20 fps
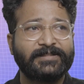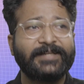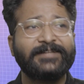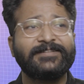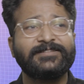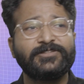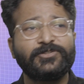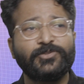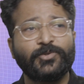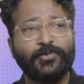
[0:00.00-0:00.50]
There
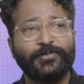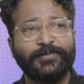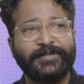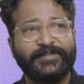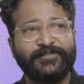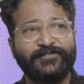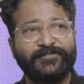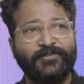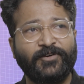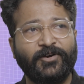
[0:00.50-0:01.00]
is no way
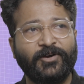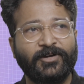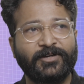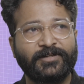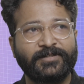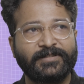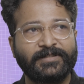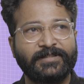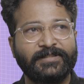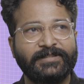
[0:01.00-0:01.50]
for
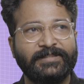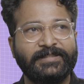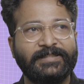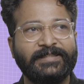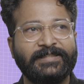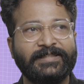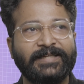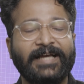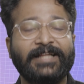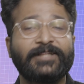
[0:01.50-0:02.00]

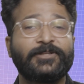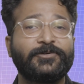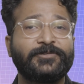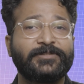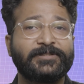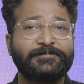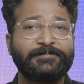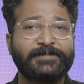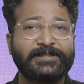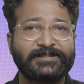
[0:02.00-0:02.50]
the
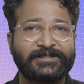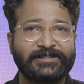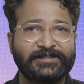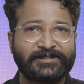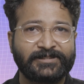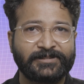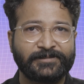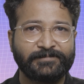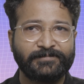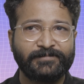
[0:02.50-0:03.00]
algorithmic
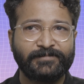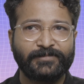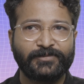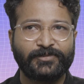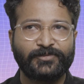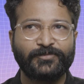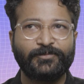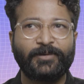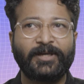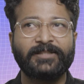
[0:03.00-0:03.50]
system
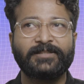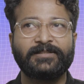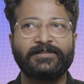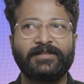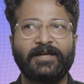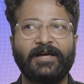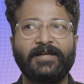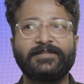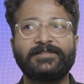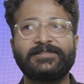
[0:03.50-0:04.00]
to one
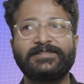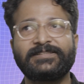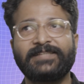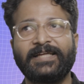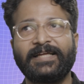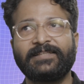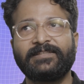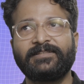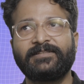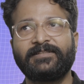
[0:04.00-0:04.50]

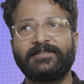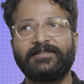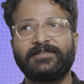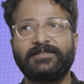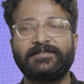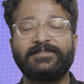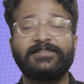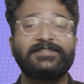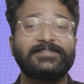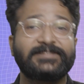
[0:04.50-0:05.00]
understand
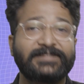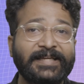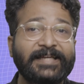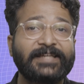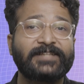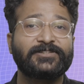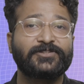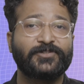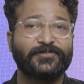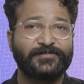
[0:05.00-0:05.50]
the
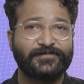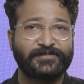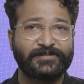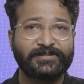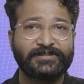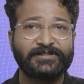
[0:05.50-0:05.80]
stakes of the